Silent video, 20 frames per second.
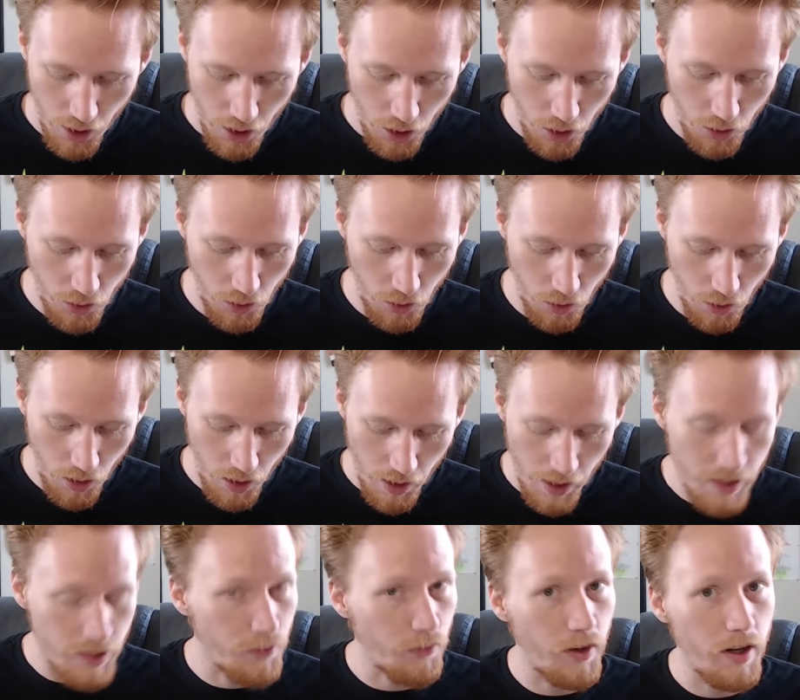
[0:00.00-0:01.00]
who
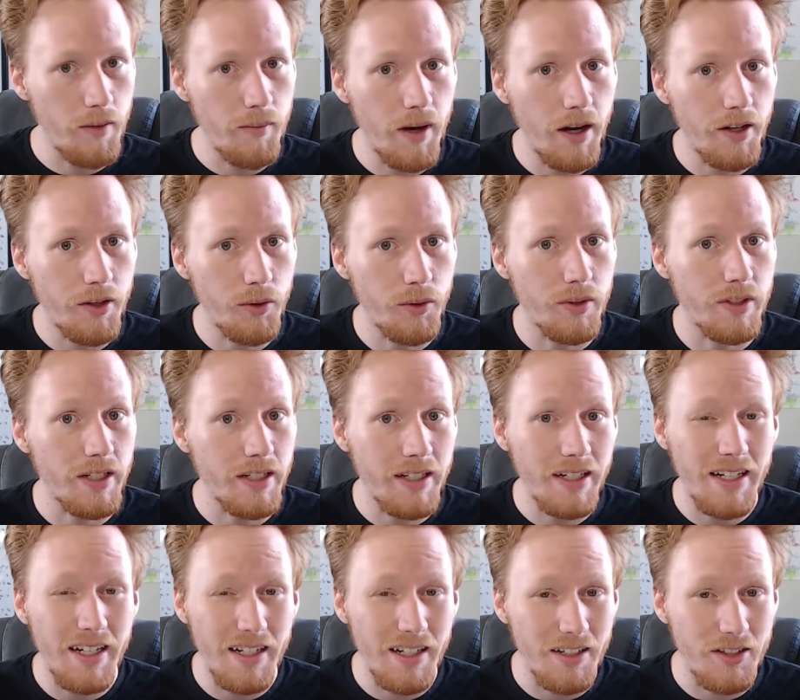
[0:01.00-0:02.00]
is a friend of mine who didn't
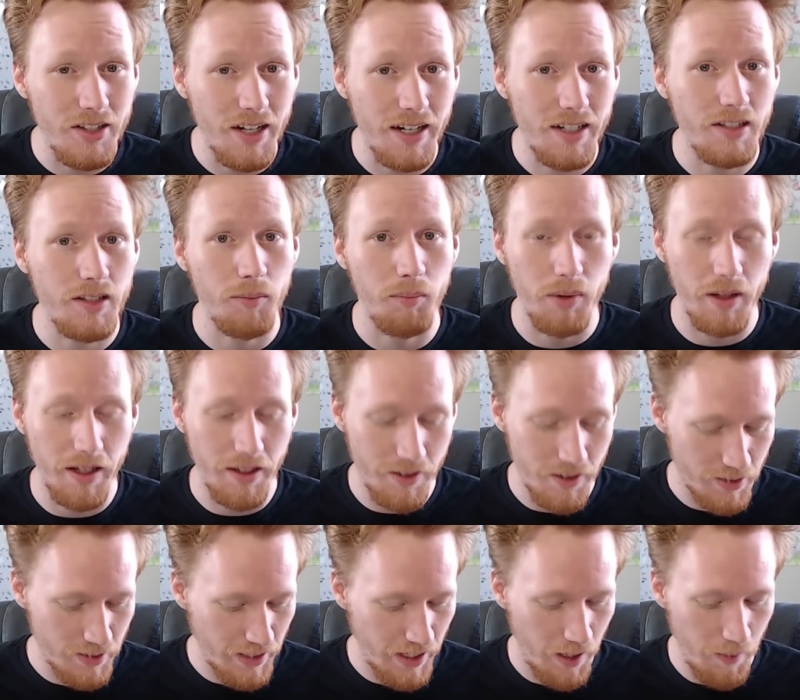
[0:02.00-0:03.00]
get a chance to play in
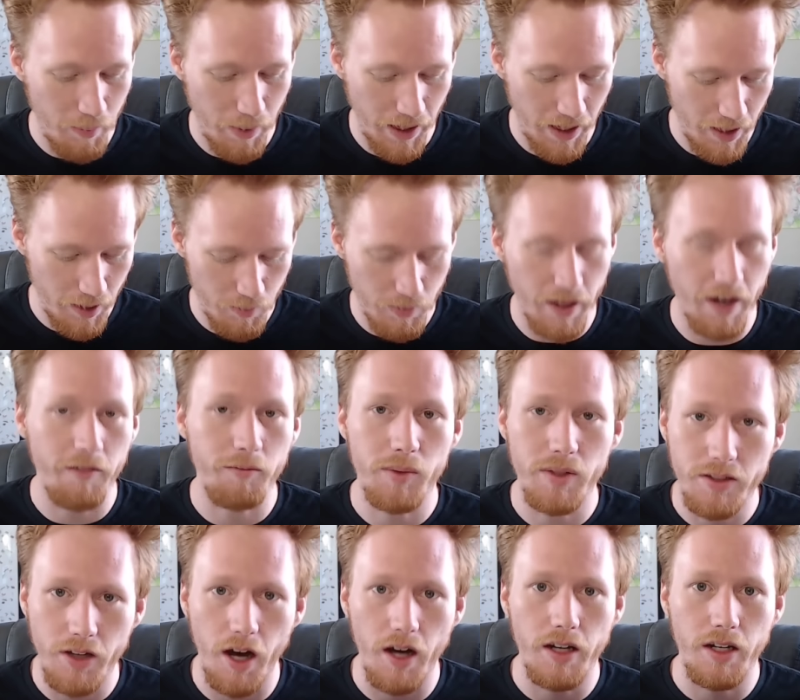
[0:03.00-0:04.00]
this campaign, but I've been
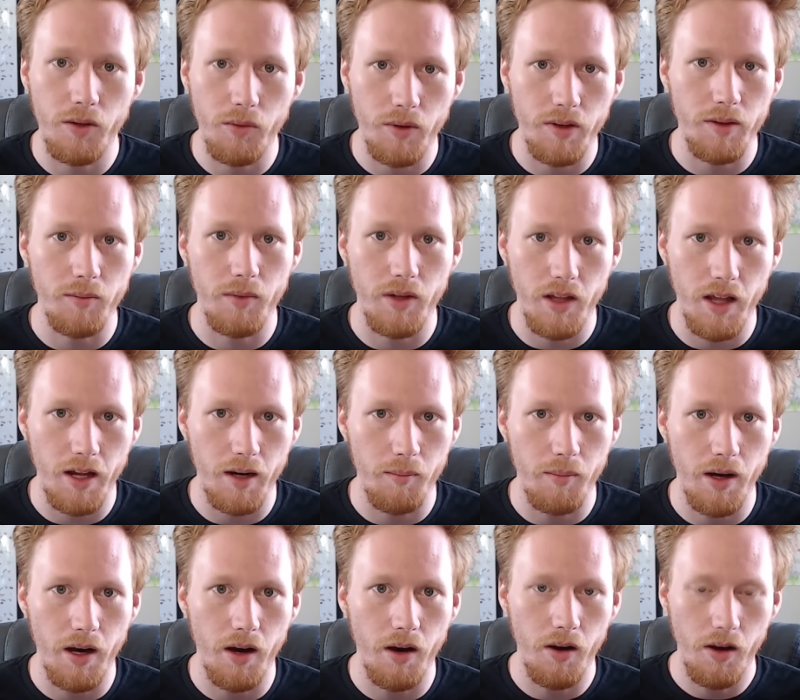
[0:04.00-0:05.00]
talking with him a lot
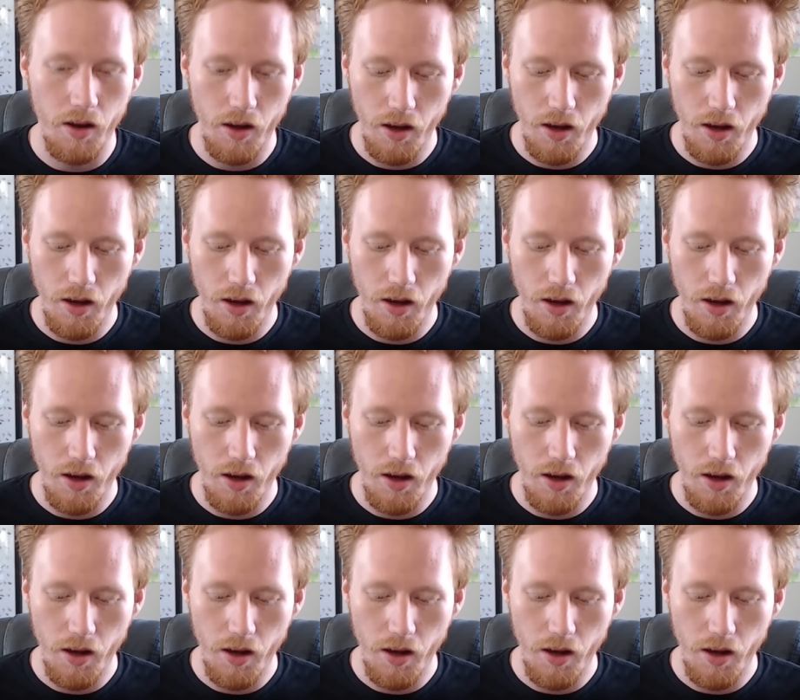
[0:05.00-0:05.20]
about